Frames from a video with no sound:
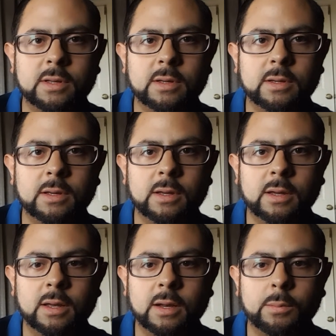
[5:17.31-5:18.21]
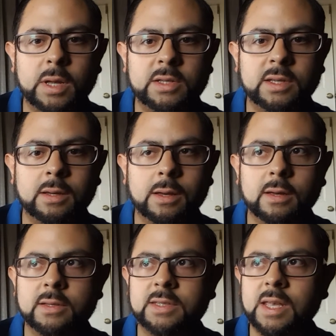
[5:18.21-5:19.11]
an
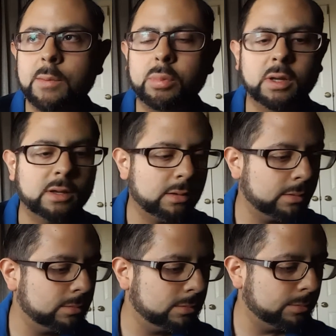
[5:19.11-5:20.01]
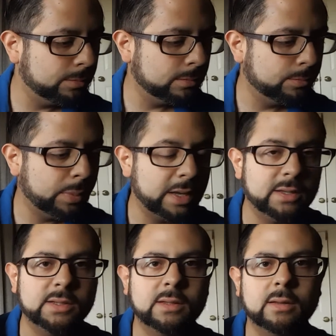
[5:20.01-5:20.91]
amazing
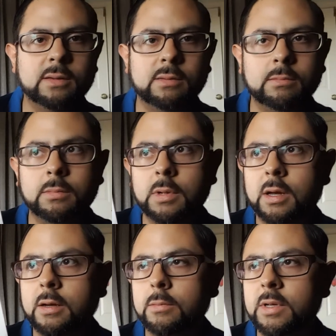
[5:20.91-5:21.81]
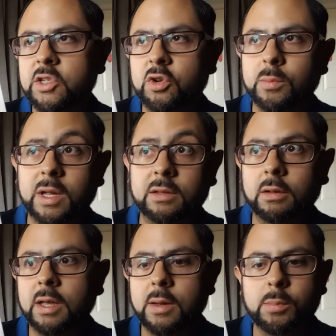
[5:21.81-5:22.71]
sampling-based
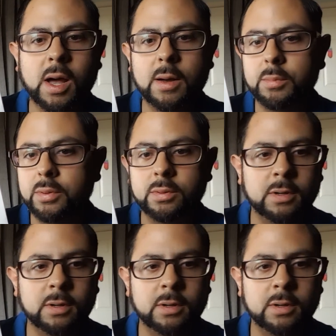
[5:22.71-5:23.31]
instrumental hip-hop